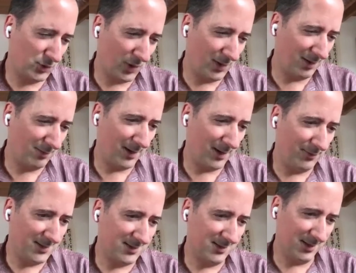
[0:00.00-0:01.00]
restricted
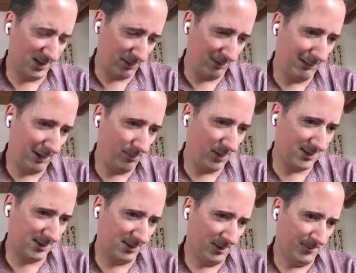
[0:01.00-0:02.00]
by these speed
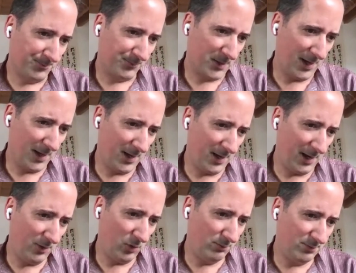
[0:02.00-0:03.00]
limits.
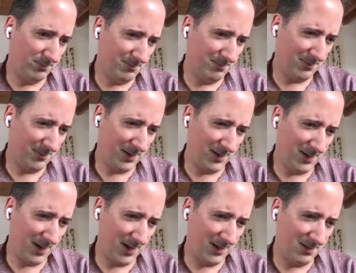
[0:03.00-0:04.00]
I know
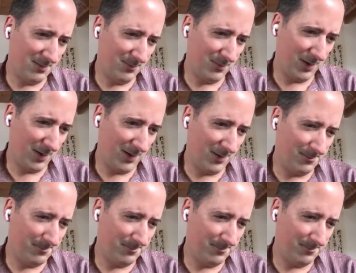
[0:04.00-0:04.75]
in